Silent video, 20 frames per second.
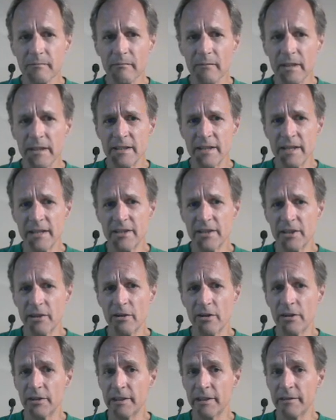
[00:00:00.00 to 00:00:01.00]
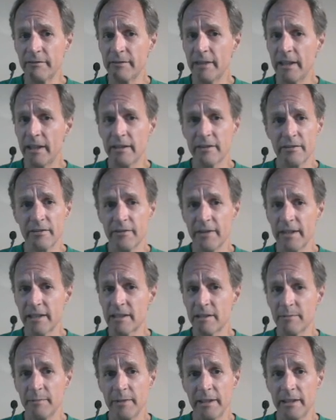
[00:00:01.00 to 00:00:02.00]
since there aren't any values of
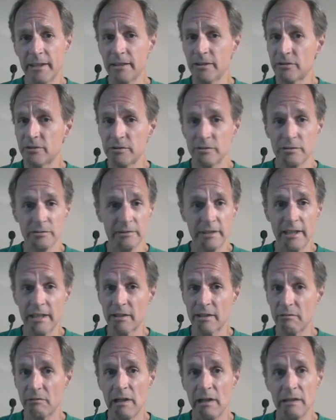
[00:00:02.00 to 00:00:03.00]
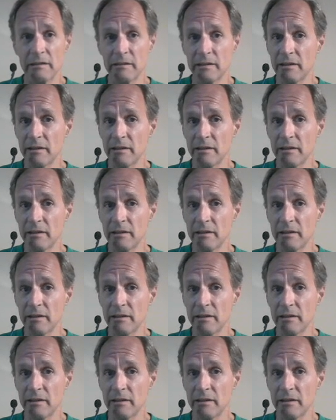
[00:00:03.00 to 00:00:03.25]
x that make it true, guess what?